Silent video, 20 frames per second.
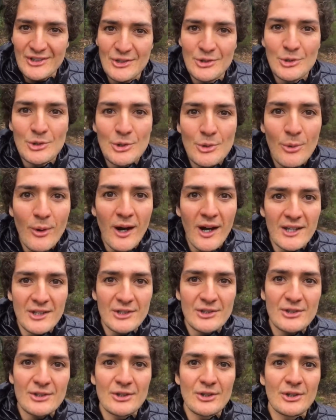who you are.
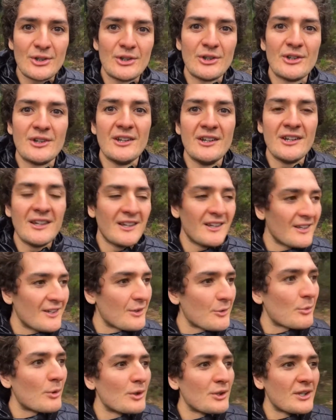You're certain
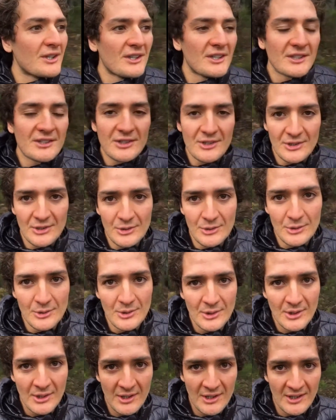what you're here to do.
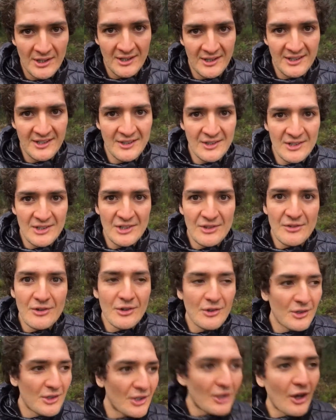
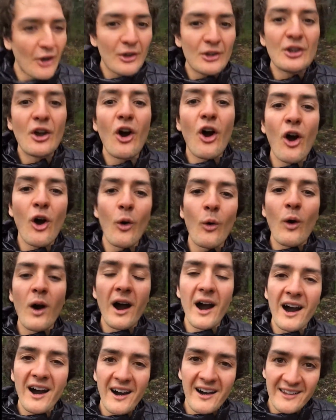You know in your whole
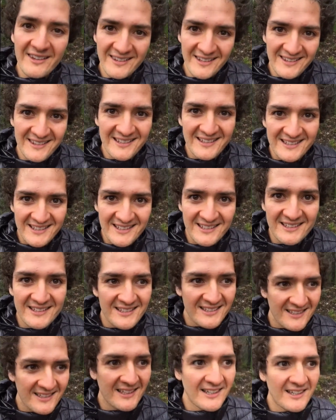heart that this
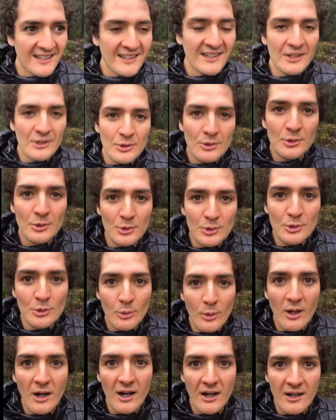is who
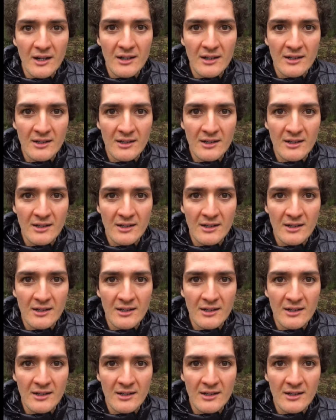you are.